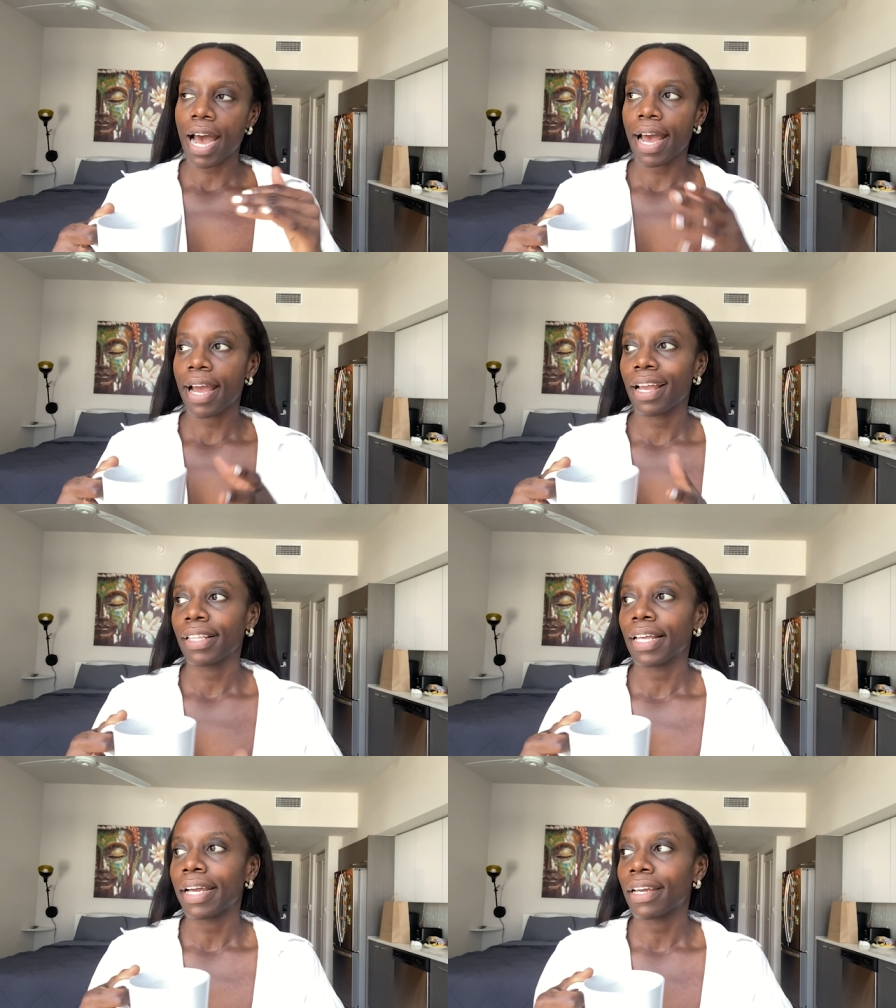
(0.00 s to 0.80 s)
I
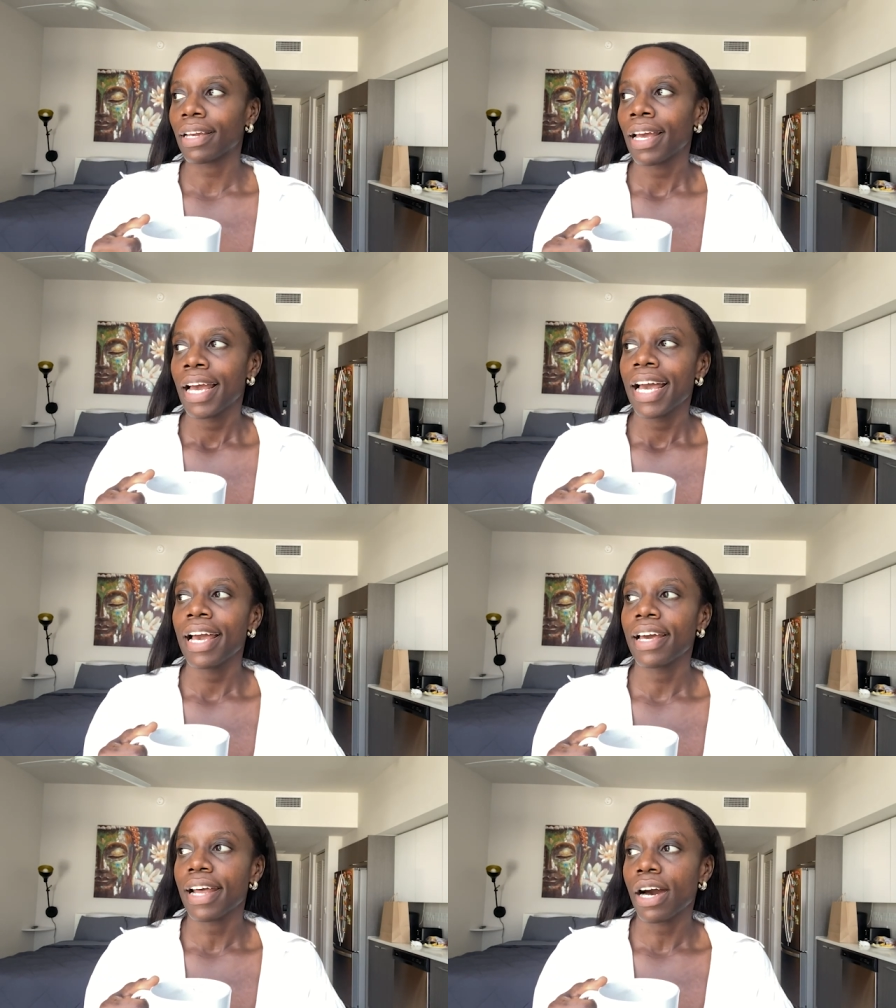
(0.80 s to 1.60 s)
like
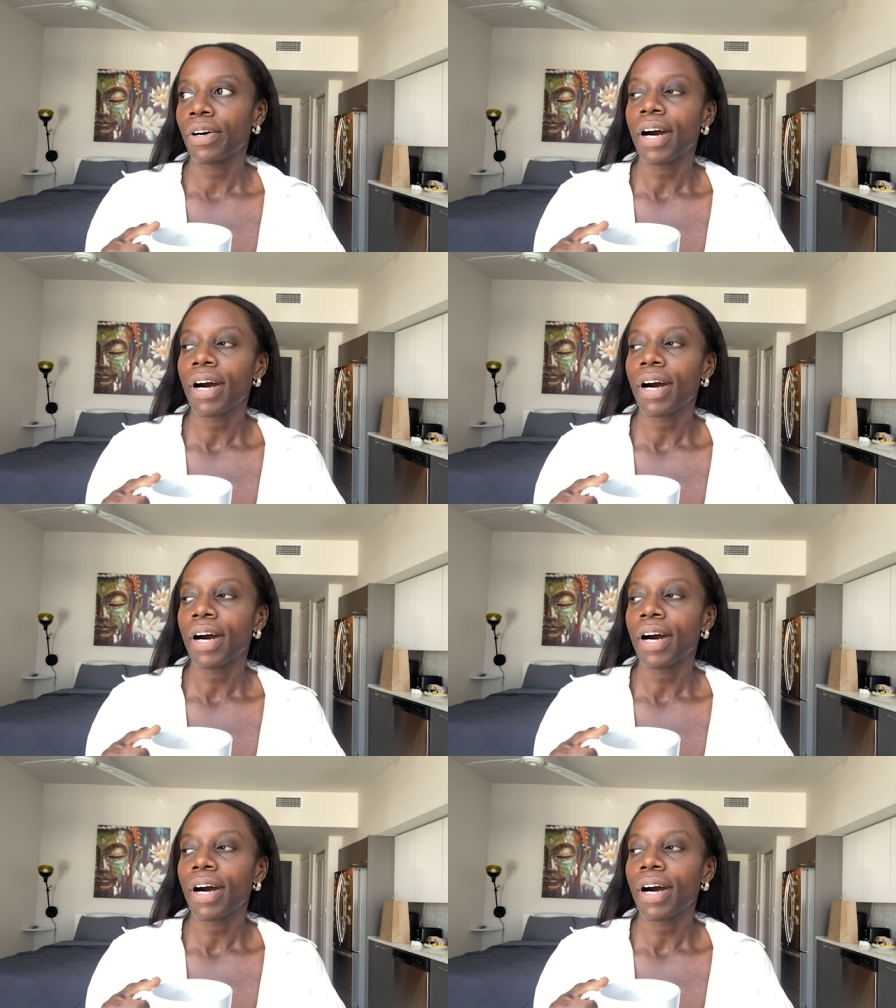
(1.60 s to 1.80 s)
head out.